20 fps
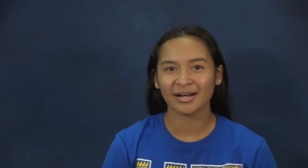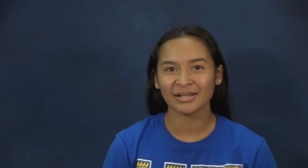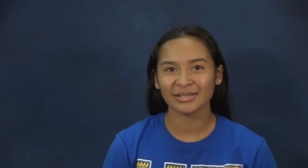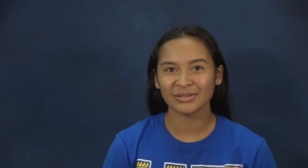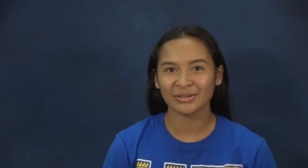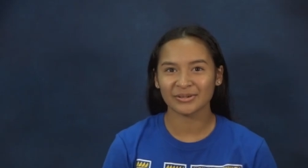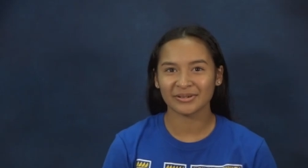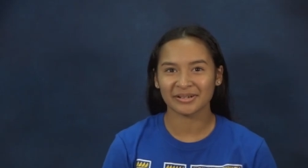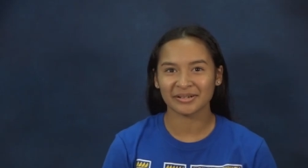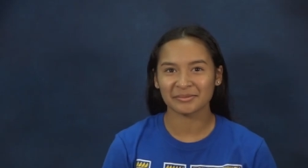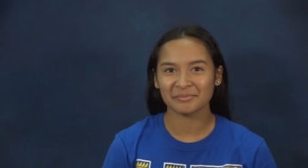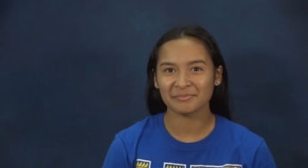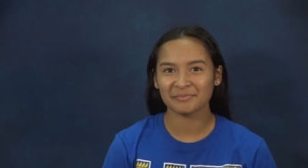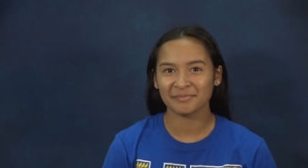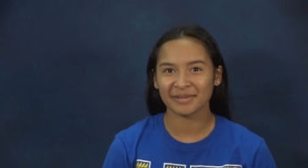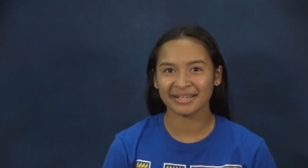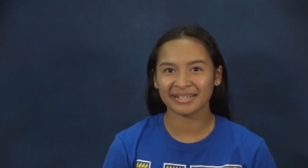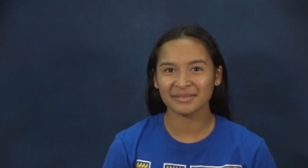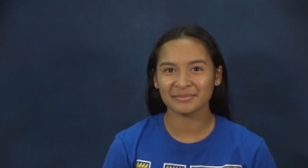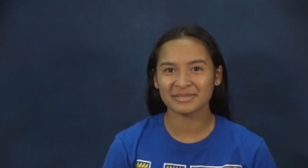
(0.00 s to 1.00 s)
Aloha,
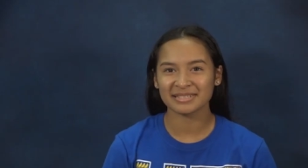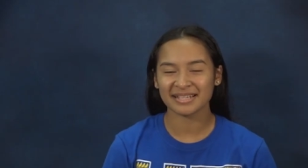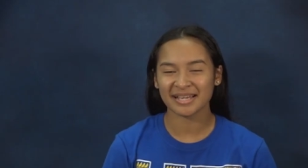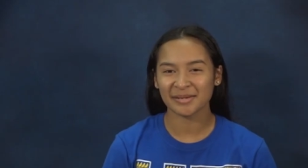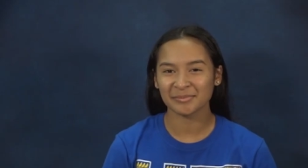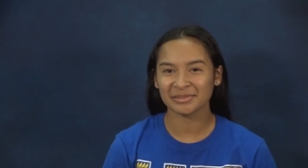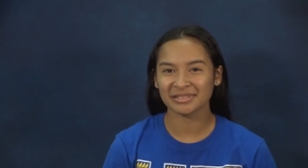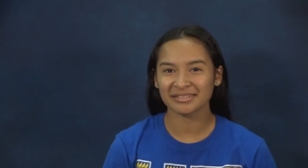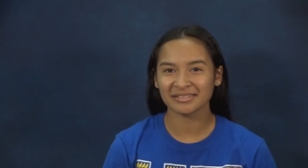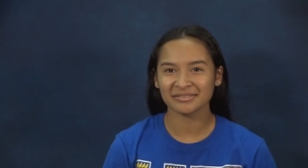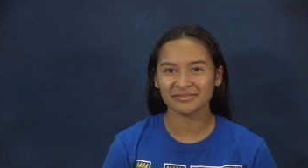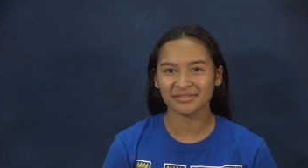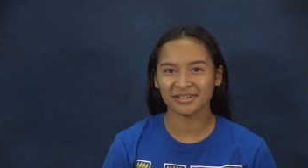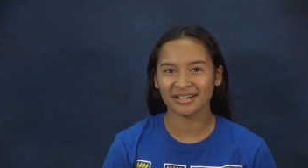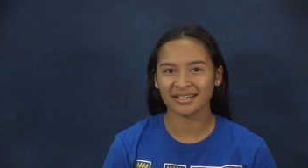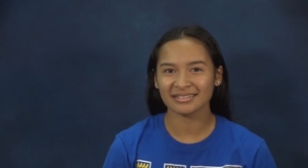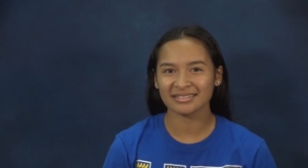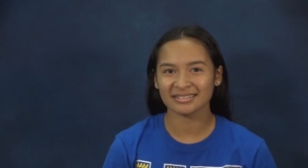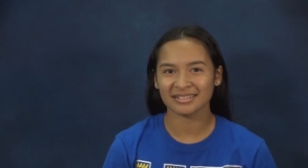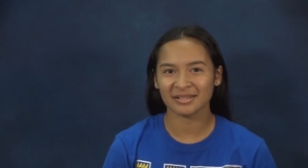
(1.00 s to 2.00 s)
my name is Emily
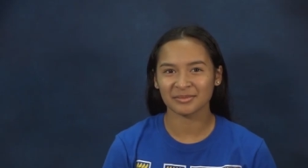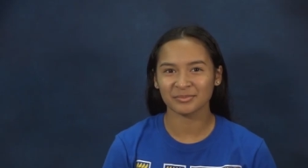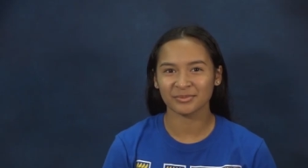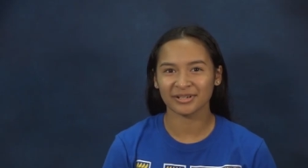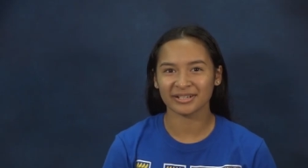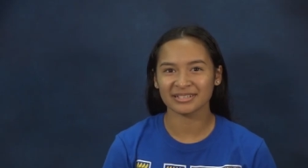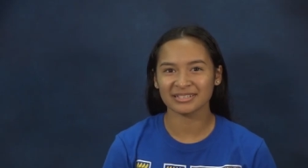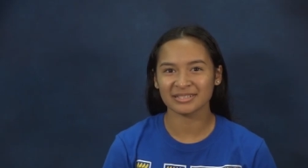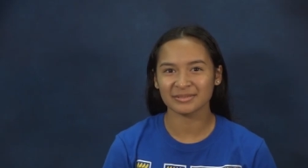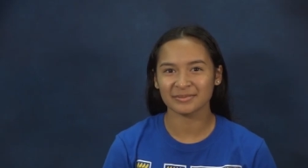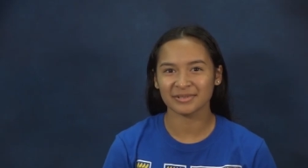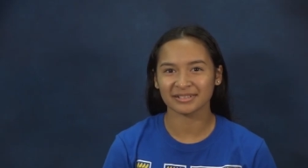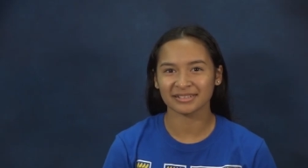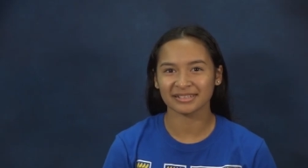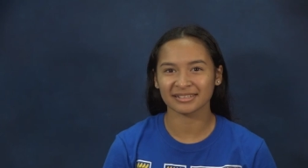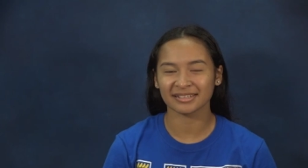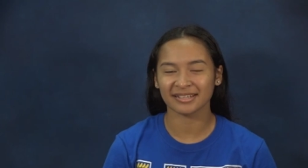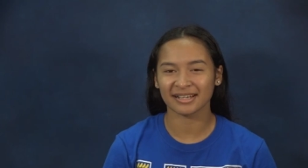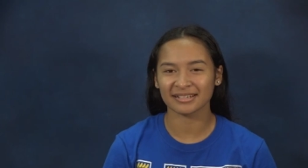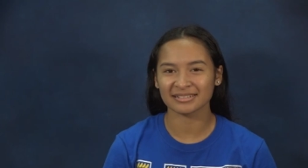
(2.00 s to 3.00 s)
Lavaris and I'm running to be on
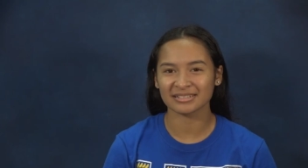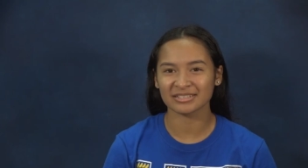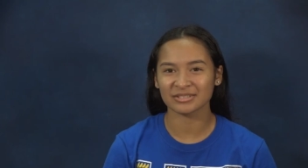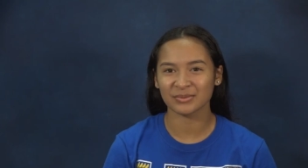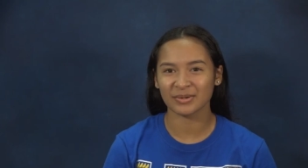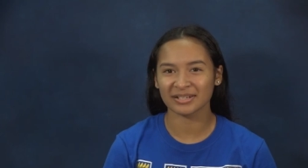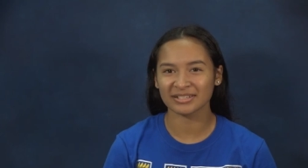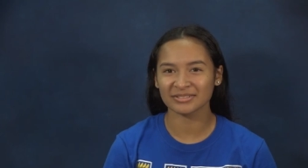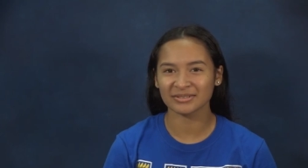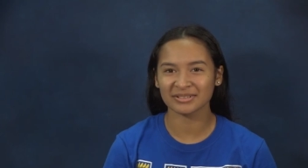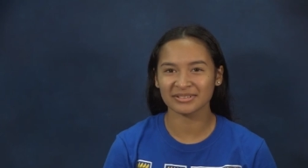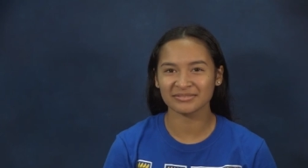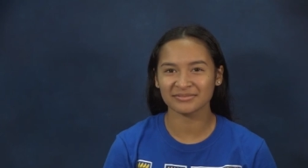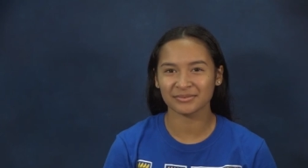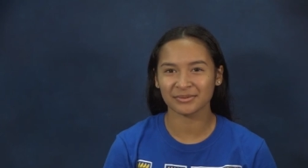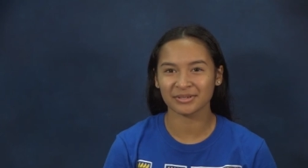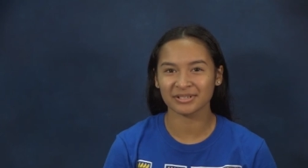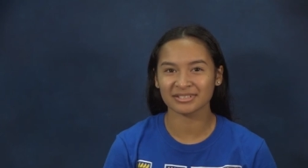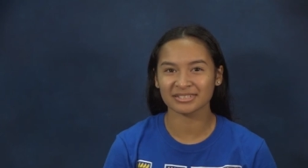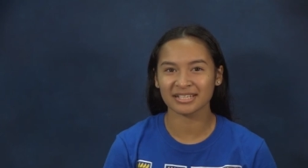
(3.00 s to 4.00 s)
the class of
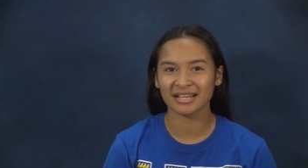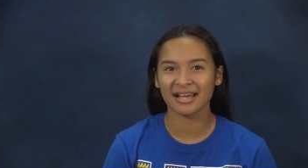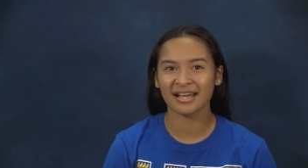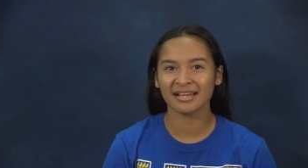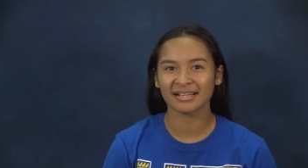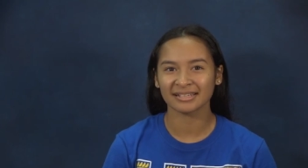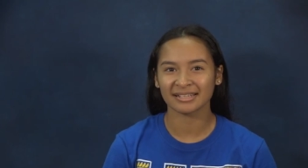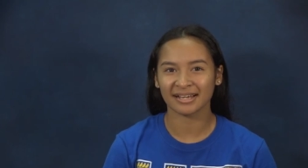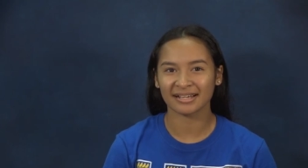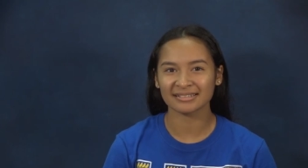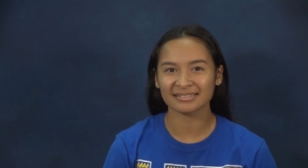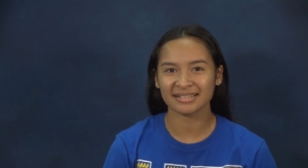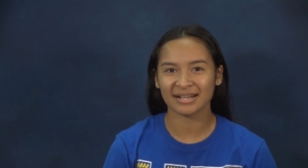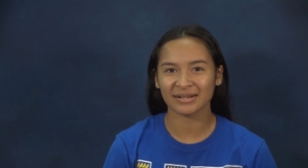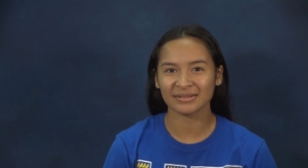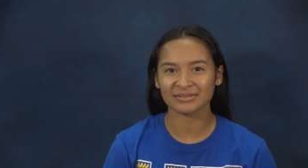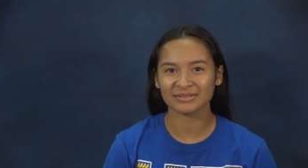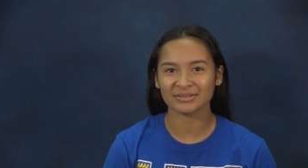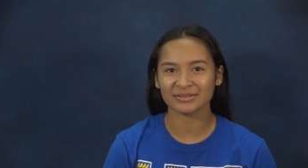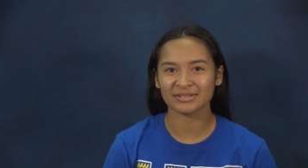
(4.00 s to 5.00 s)
2024's class
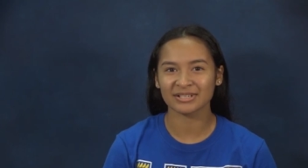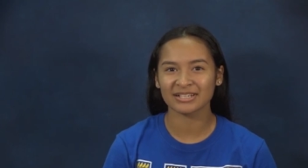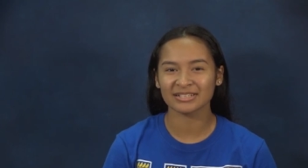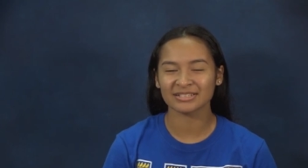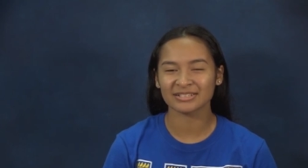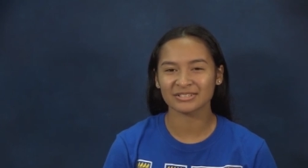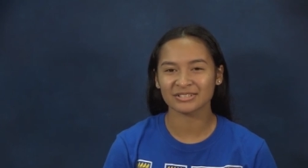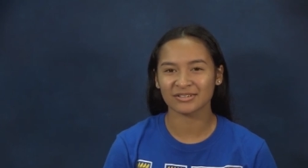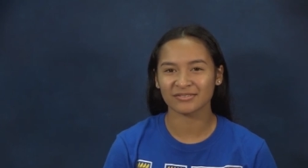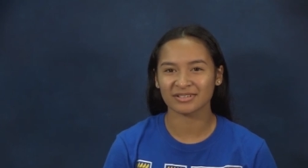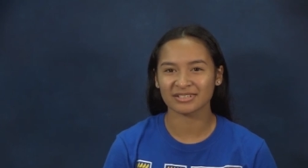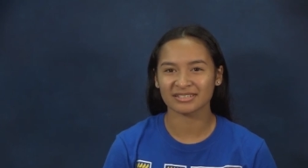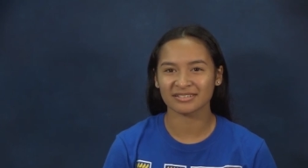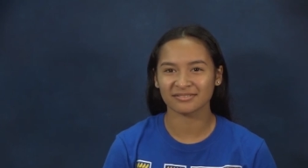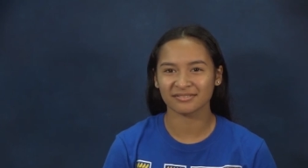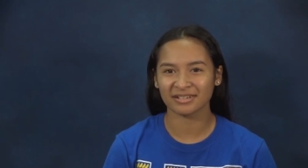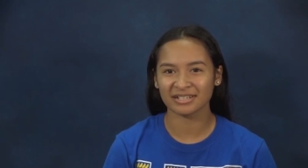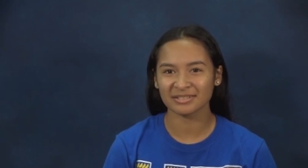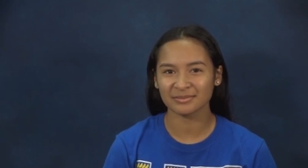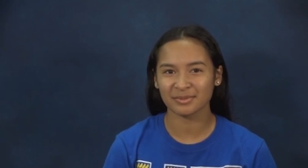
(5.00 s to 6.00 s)
council to serve as
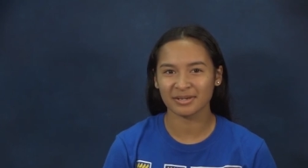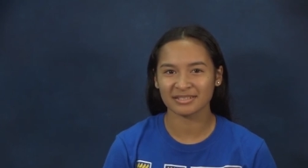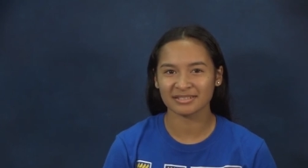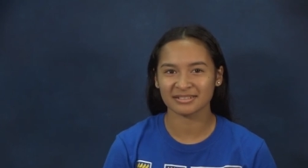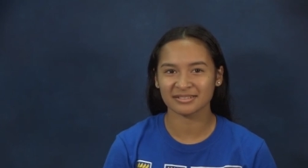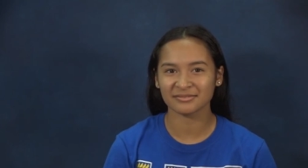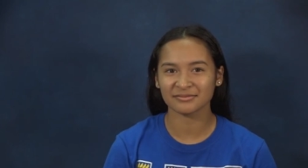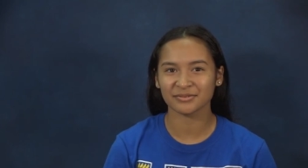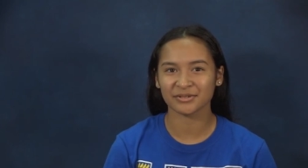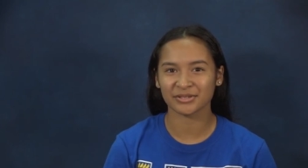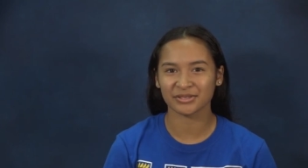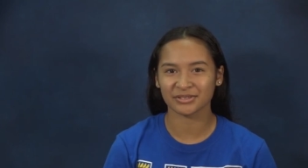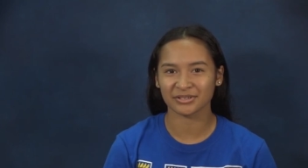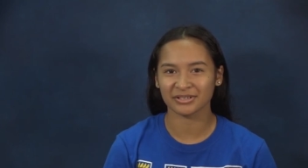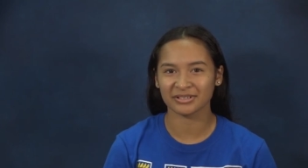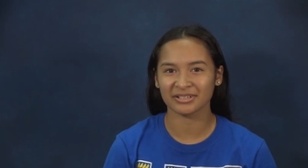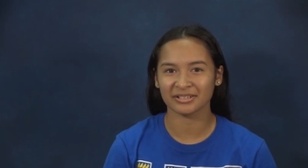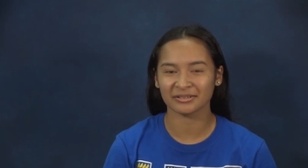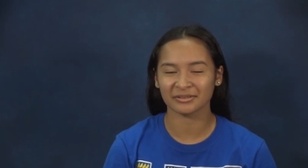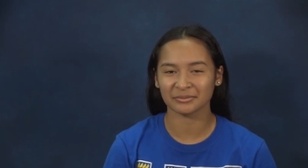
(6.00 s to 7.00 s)
the vice president for a
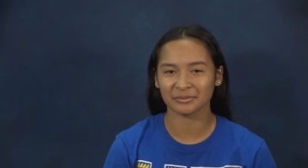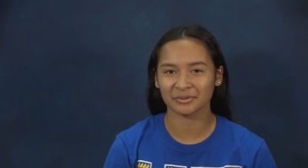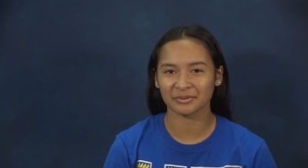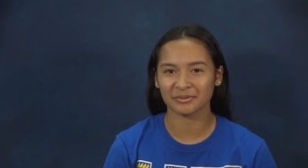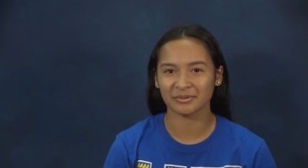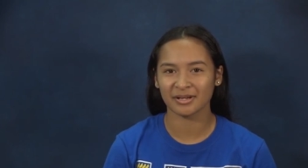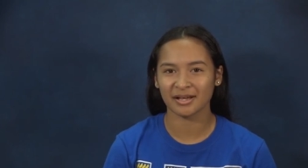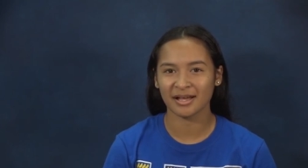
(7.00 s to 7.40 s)
third year in a row.